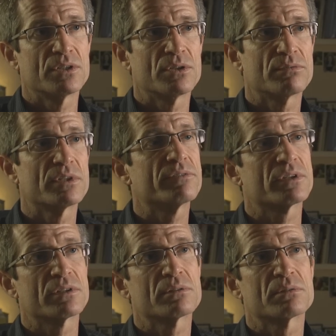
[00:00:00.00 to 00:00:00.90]
of
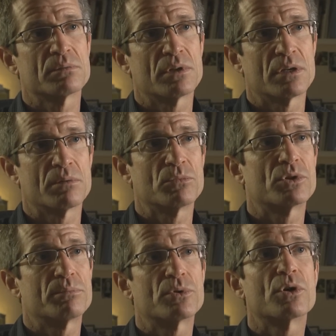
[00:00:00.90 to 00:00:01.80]
living uh,
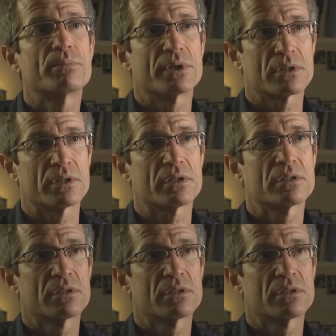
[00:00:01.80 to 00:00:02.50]
more appropriately.